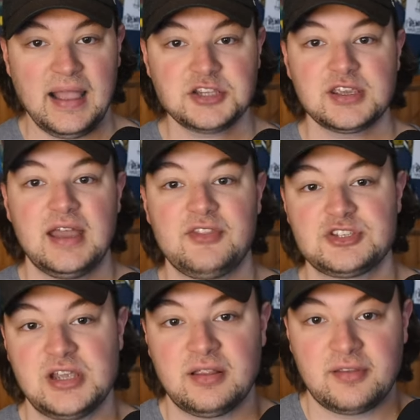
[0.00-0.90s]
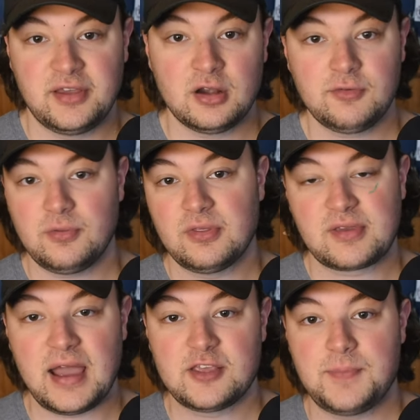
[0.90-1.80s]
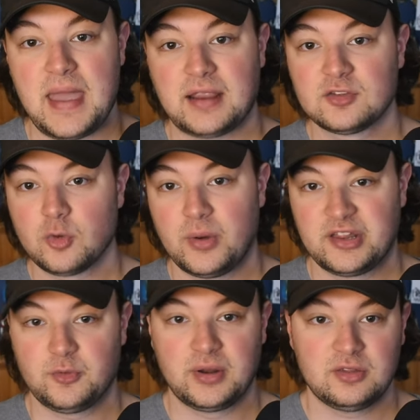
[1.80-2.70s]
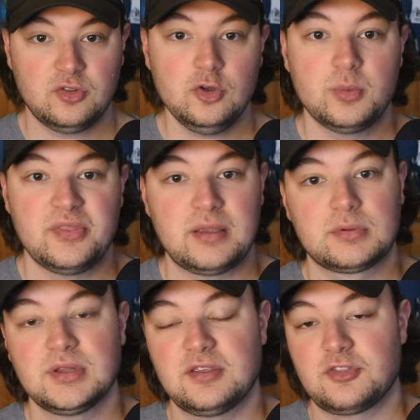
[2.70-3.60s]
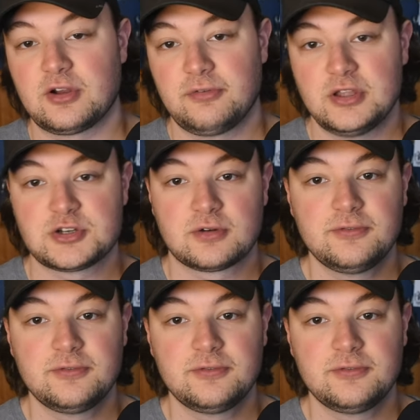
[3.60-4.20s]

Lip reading: I actually had the chance to interview these guys back in 2022 when they released their feature